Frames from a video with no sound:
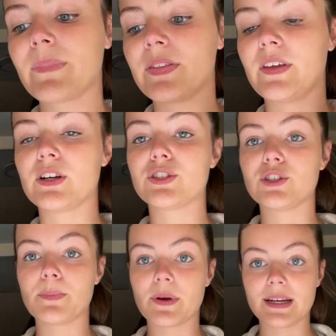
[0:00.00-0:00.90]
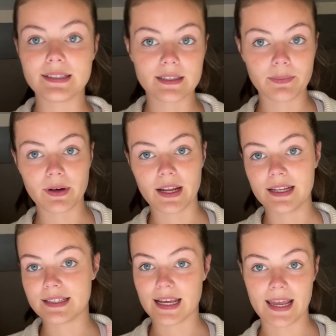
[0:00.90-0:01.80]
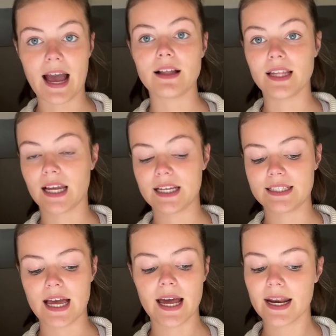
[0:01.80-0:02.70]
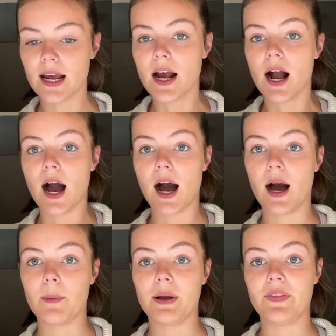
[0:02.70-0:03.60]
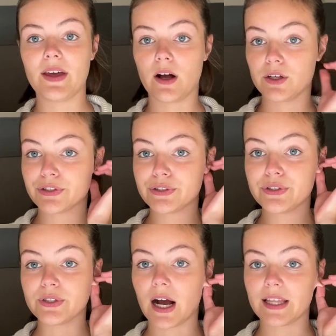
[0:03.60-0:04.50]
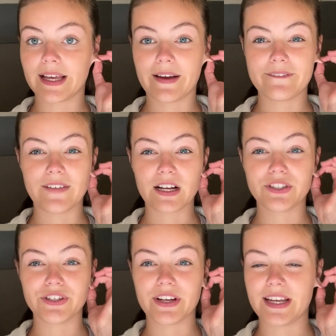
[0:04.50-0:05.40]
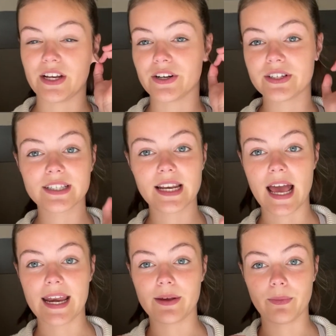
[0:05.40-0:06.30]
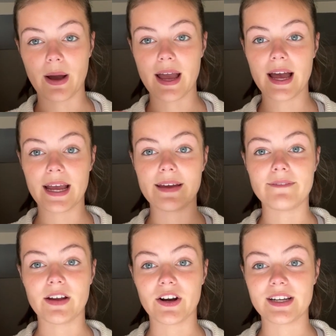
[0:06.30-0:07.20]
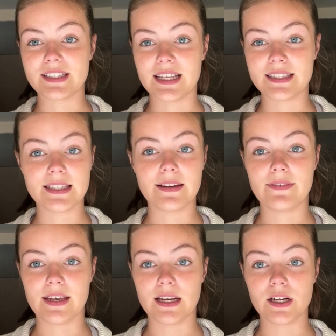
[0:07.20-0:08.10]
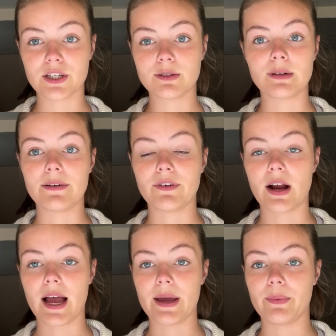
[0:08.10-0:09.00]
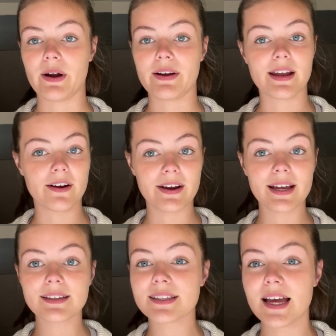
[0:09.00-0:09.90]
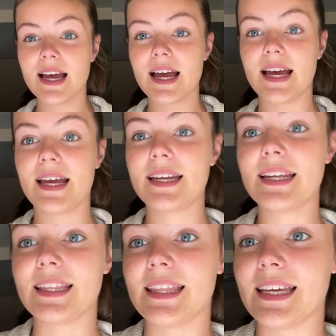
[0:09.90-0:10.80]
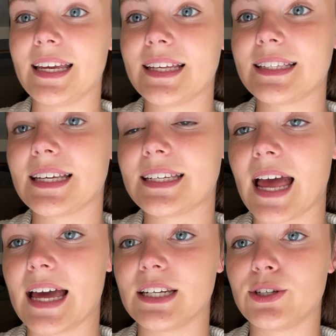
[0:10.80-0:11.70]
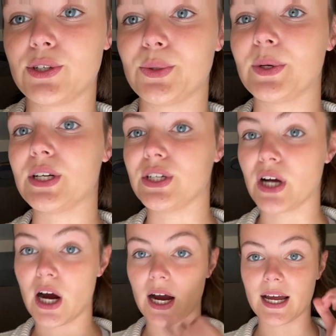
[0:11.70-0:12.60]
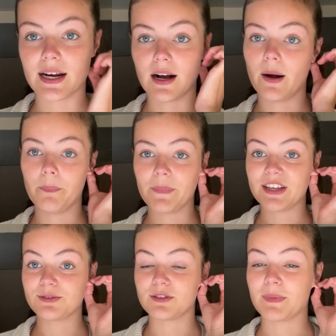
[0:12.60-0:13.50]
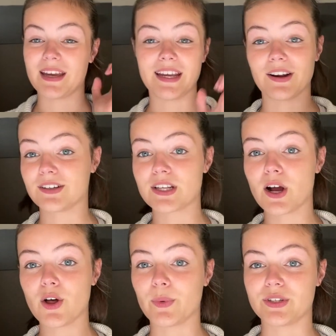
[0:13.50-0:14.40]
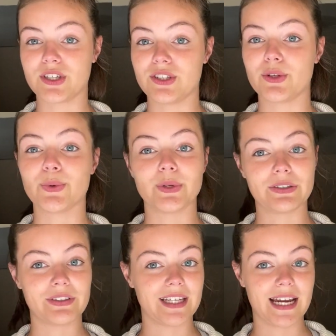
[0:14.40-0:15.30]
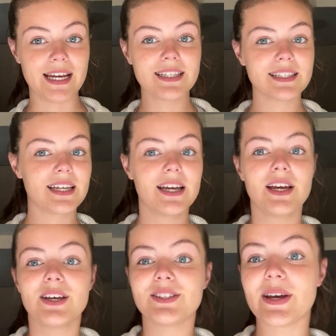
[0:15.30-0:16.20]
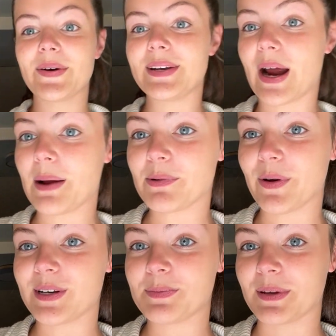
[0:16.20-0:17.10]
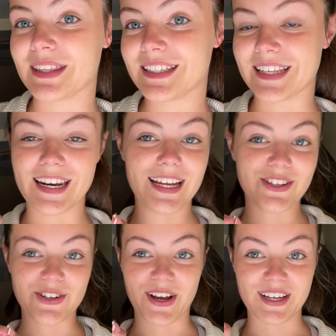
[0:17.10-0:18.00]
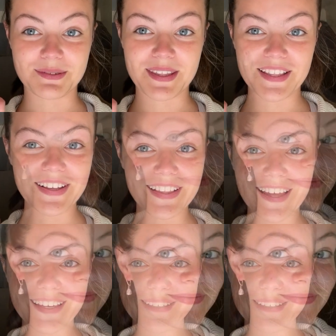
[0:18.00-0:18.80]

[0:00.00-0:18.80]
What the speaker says: They're super easy to put in, take out, like I said. And they also do not like affect your ears in any way. I have very sensitive ears whenever I wear earrings, and these tend to not mess with my ears at all, which is really nice. So now I'm going to put these in and show you guys what they look like.